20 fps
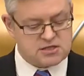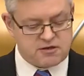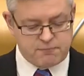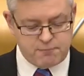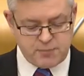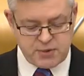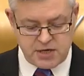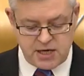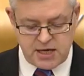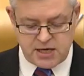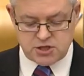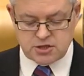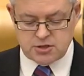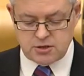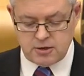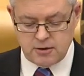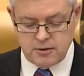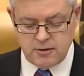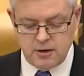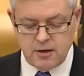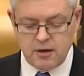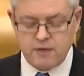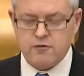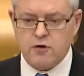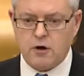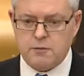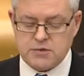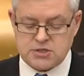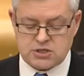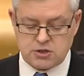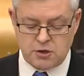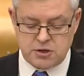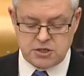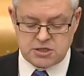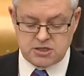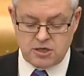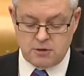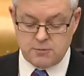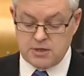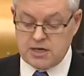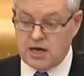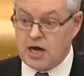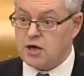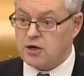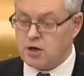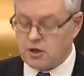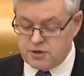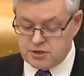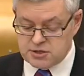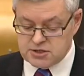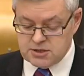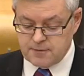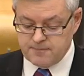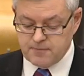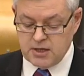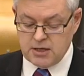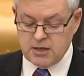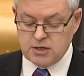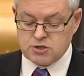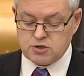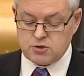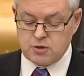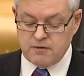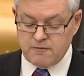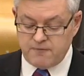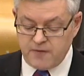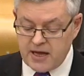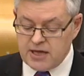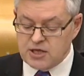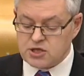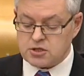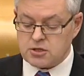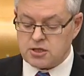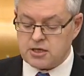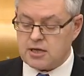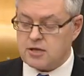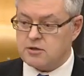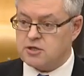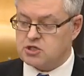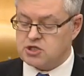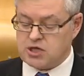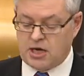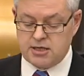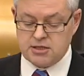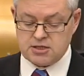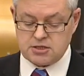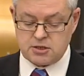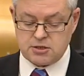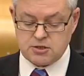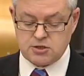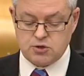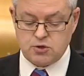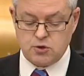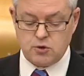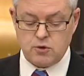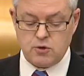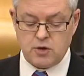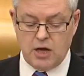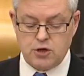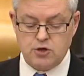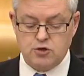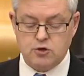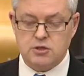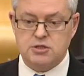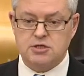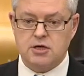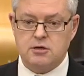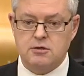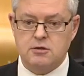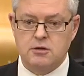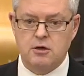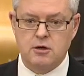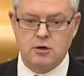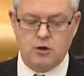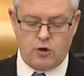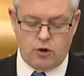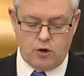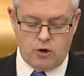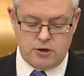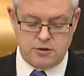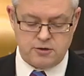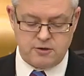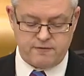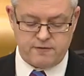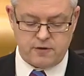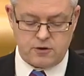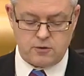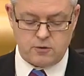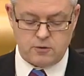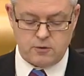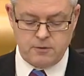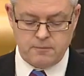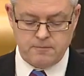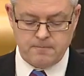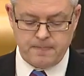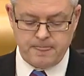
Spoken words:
of pressure from the Scottish Government and others to eventually get the Chancellor to do a U-turn on the furlough.